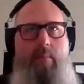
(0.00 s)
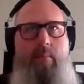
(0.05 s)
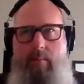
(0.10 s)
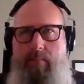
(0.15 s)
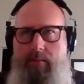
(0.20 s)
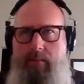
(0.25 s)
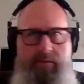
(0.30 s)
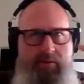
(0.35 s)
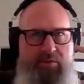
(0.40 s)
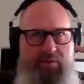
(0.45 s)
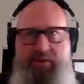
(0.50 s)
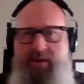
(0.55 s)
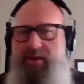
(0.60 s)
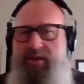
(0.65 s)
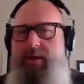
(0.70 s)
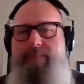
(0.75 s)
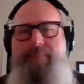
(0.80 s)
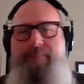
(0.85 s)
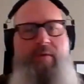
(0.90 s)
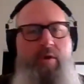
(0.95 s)
just the
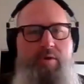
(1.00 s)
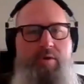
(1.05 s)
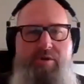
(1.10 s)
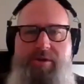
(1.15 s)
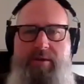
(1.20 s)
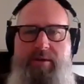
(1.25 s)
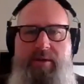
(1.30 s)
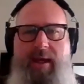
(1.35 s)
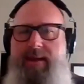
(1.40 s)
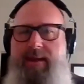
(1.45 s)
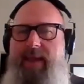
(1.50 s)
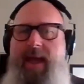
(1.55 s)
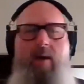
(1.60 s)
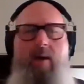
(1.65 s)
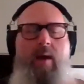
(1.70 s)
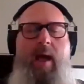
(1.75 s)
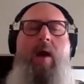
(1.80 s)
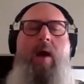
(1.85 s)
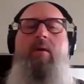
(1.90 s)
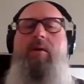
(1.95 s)
confusion. Like,
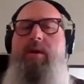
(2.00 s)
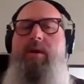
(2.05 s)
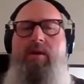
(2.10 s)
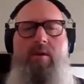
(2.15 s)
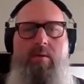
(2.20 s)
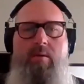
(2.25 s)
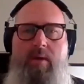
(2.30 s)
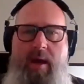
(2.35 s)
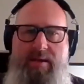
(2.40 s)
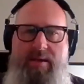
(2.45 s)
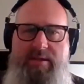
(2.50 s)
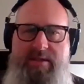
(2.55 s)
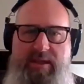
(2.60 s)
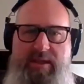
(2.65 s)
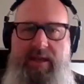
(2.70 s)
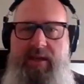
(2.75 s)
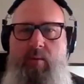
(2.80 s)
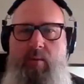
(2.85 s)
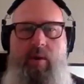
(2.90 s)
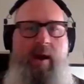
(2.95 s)
how can you not
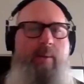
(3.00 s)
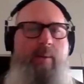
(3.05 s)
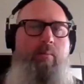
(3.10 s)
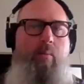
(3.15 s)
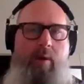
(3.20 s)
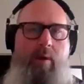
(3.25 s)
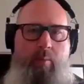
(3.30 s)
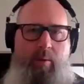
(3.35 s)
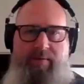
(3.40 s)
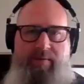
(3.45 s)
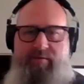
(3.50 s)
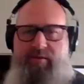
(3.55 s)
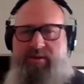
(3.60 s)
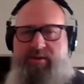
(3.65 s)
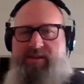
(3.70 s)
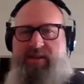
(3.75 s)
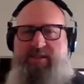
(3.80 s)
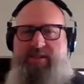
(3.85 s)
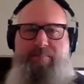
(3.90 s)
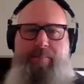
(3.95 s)
see what we've
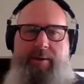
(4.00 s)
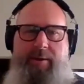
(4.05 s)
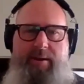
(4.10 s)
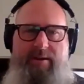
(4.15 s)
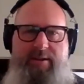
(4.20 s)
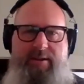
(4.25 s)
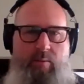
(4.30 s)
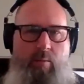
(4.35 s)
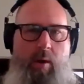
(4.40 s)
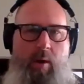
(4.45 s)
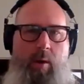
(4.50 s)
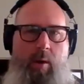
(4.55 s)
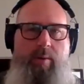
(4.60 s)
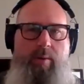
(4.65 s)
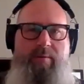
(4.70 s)
just experienced and what